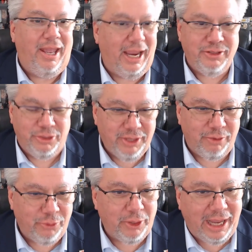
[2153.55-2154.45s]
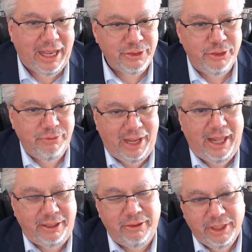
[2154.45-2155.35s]
And so therefore it has no
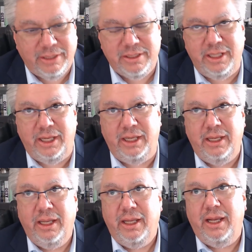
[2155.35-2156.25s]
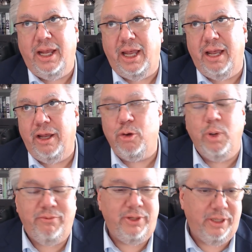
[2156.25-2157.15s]
value. It's the
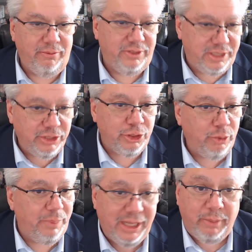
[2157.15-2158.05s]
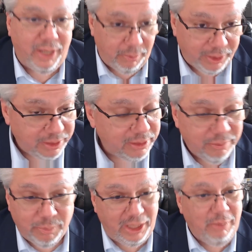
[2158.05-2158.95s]
equivalent of digital Beanie Babies.
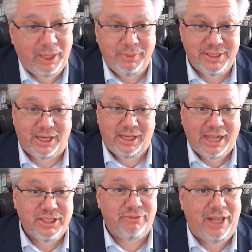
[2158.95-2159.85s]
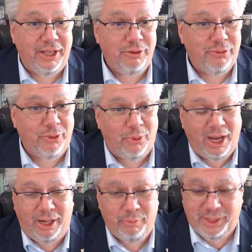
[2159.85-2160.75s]
Beanie Babies had lots of value for a
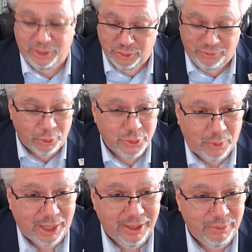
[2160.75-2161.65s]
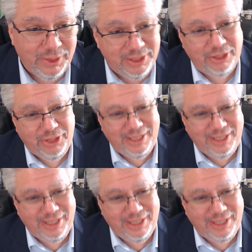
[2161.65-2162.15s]
while because folks wanted them until